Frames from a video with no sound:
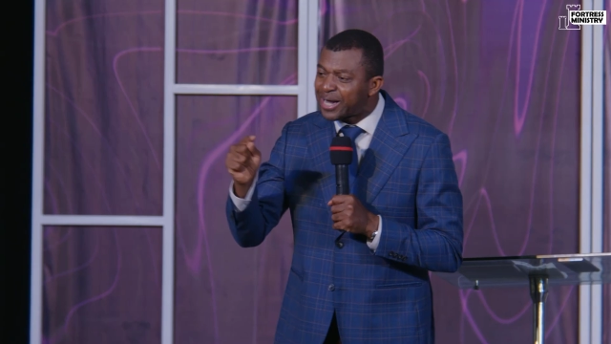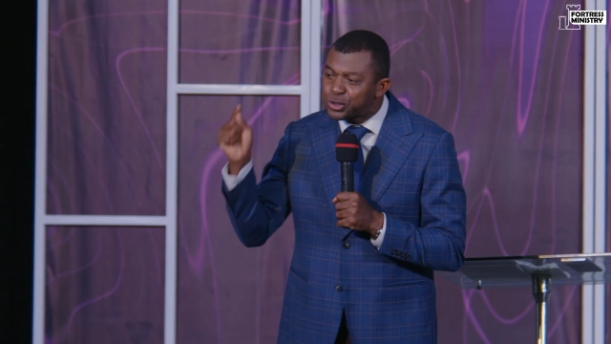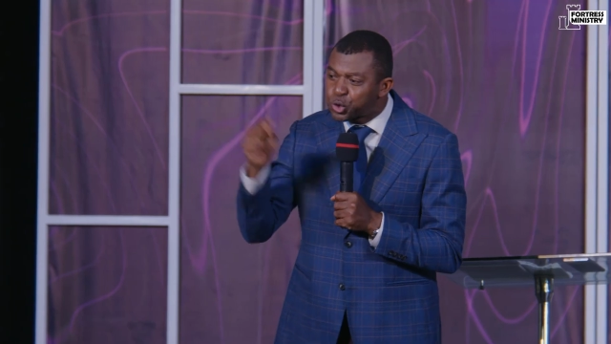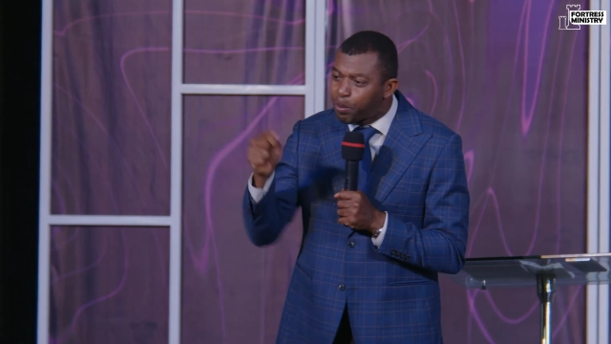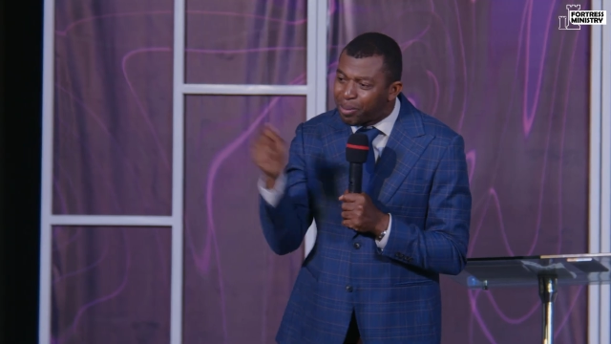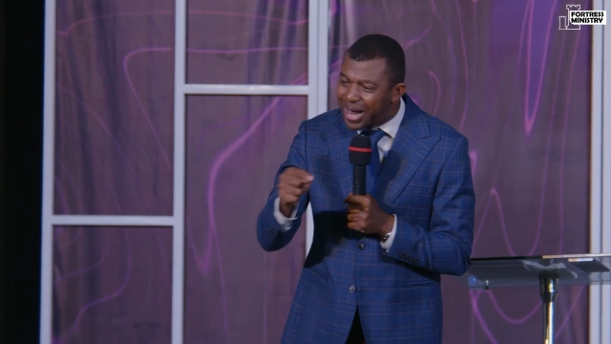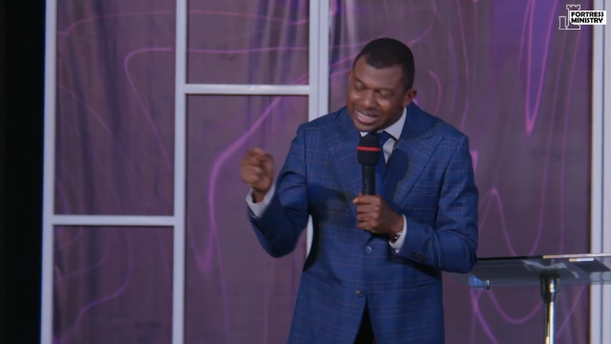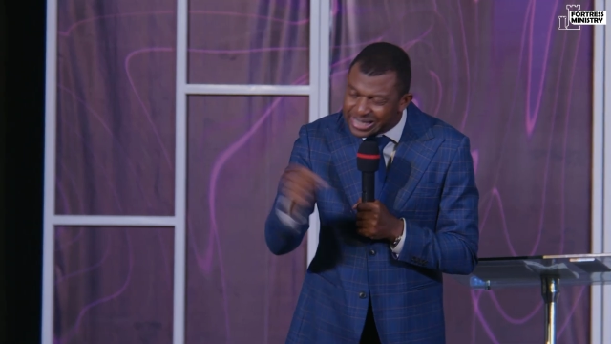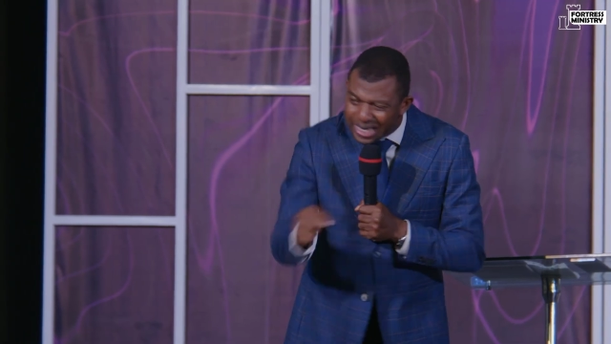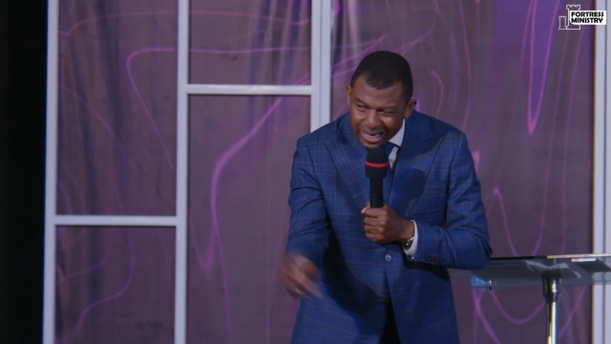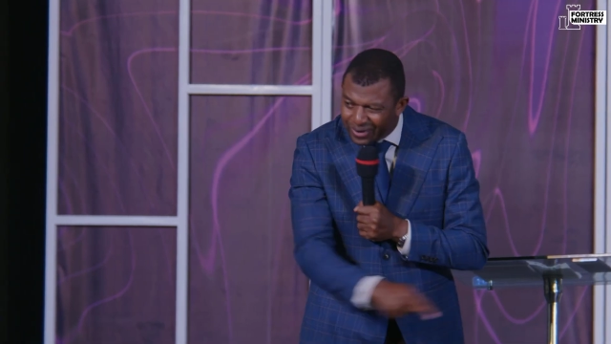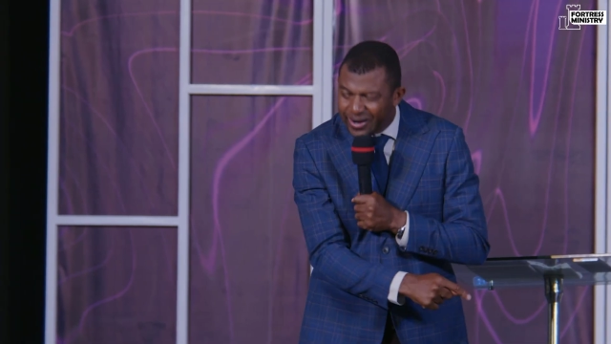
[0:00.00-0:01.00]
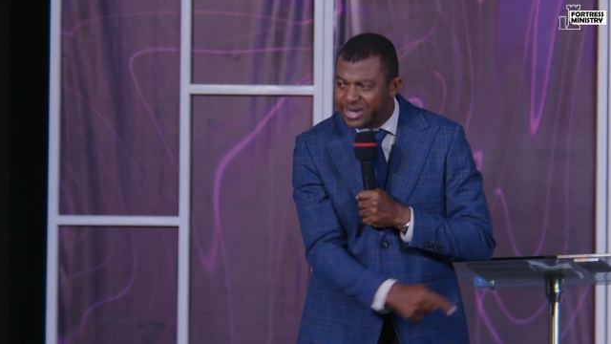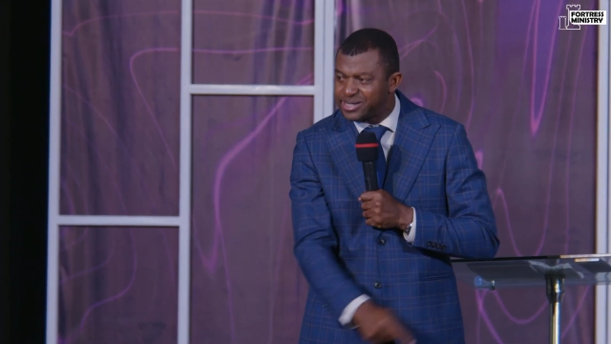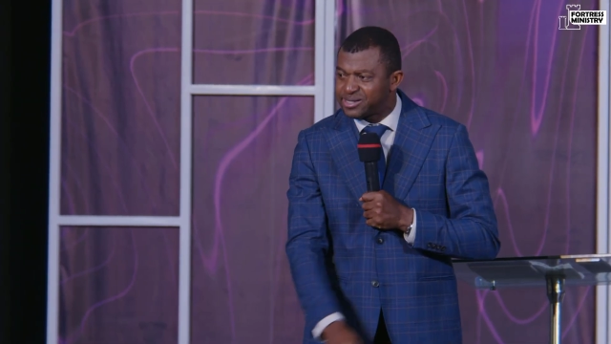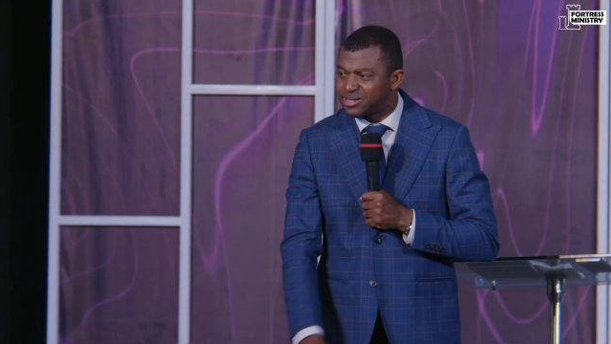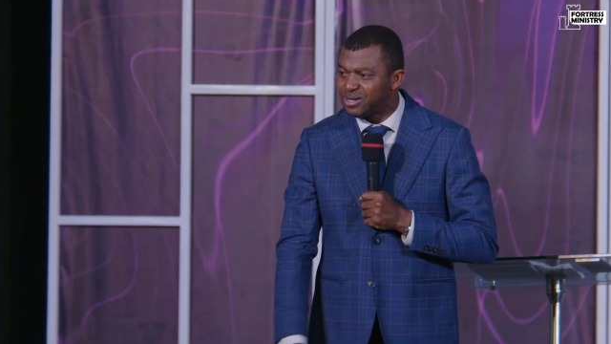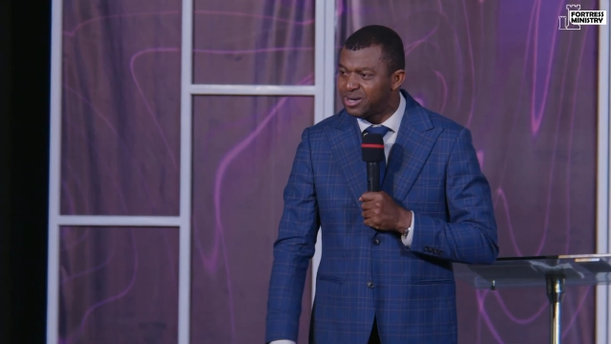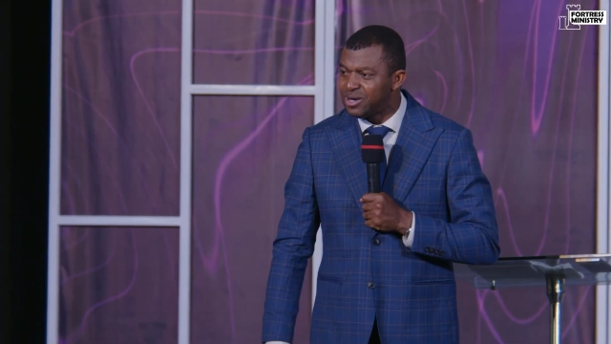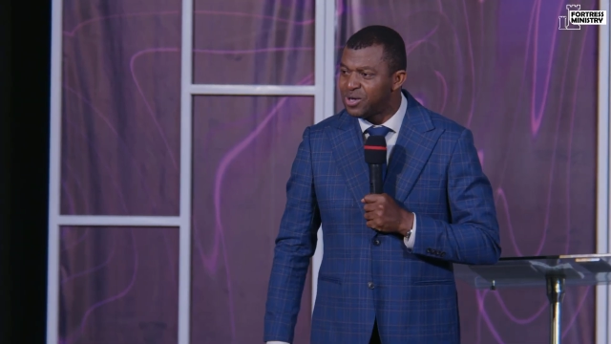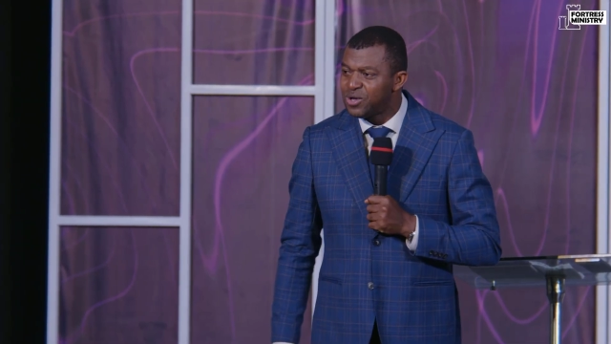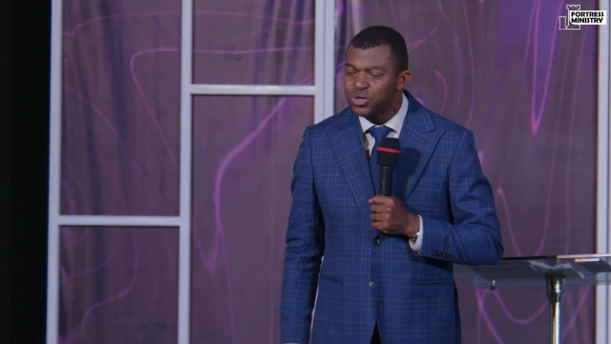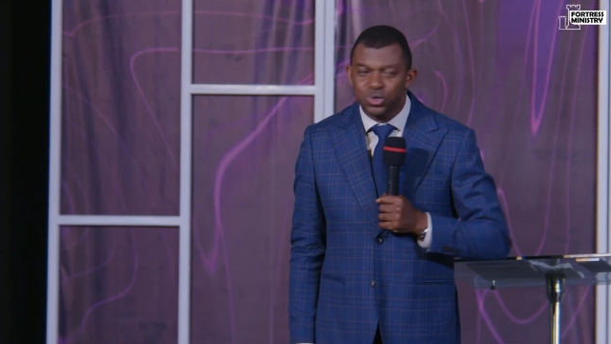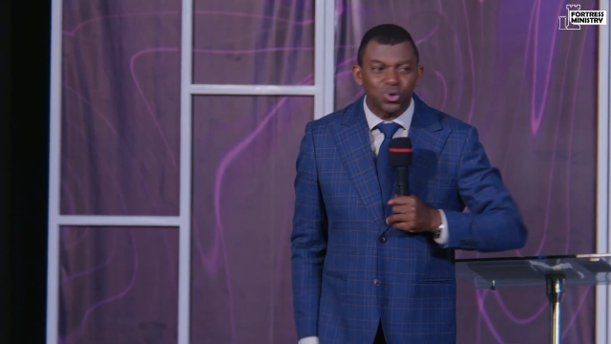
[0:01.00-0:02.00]
supplies the grace.
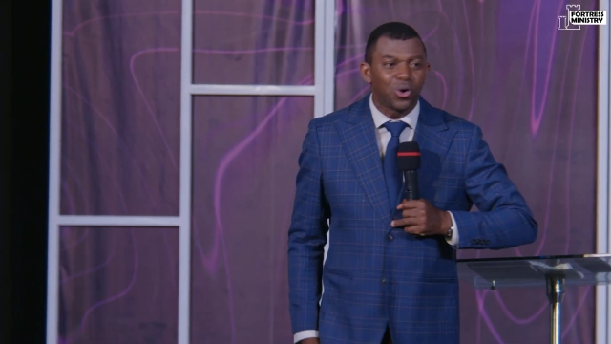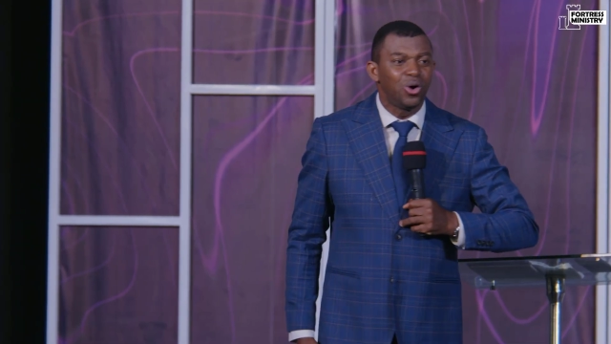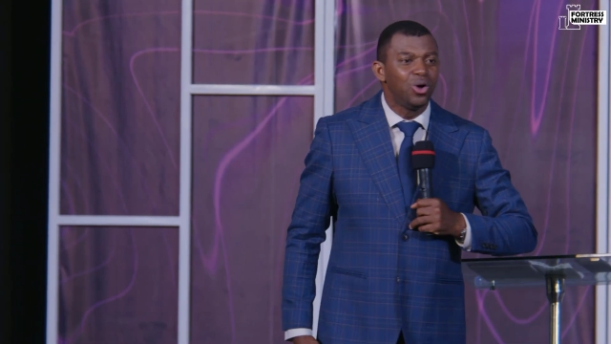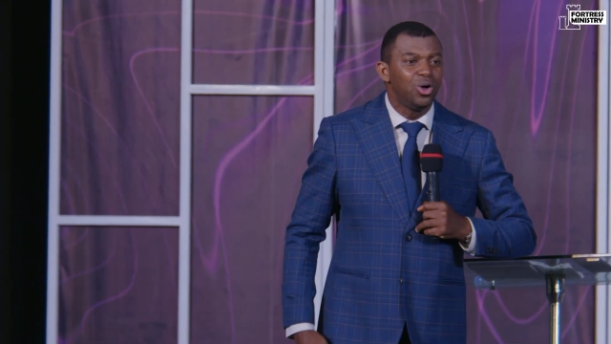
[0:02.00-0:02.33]
So